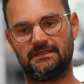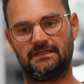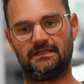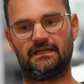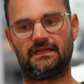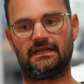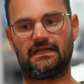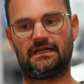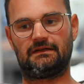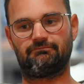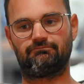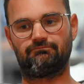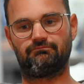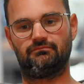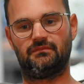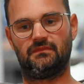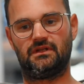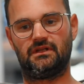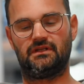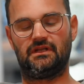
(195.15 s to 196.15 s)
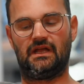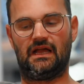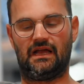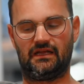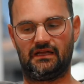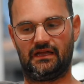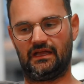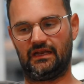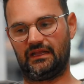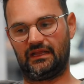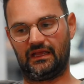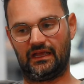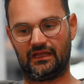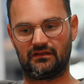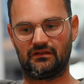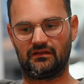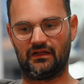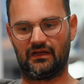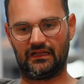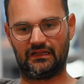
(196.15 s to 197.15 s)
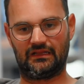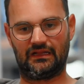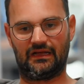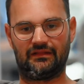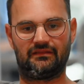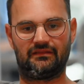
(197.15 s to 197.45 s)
And again, I